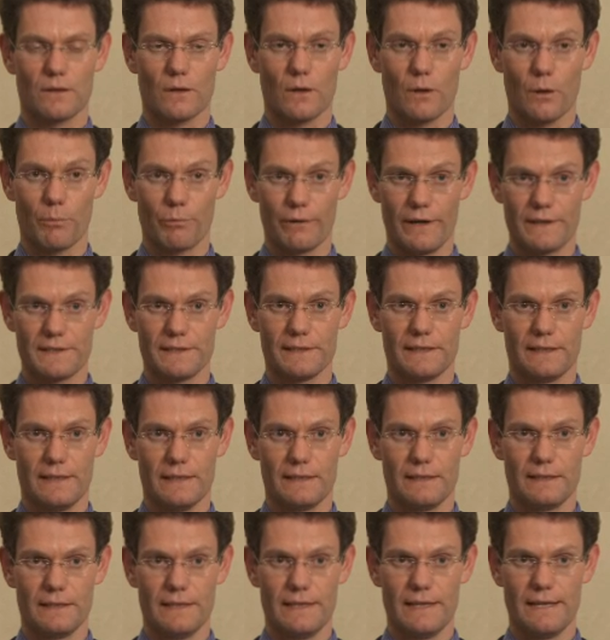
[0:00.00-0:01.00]
operator
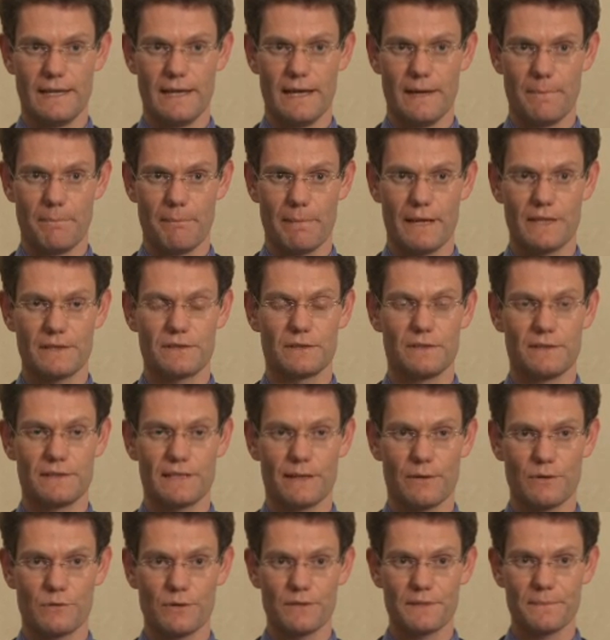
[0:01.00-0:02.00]
in the Palestinian
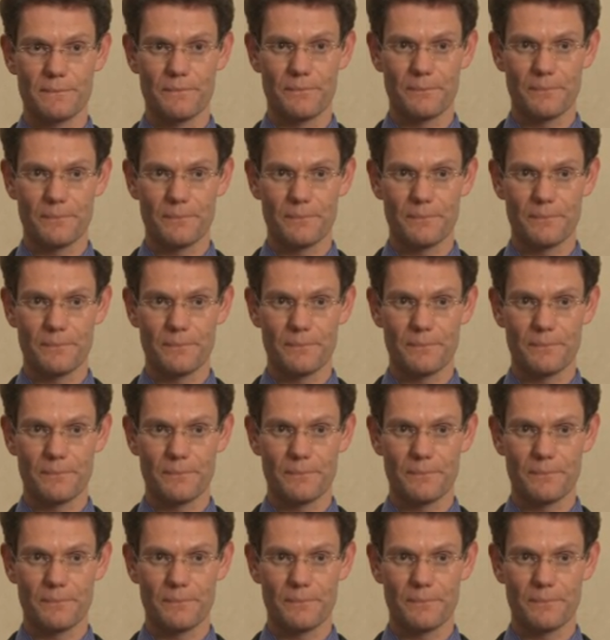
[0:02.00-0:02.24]
territories.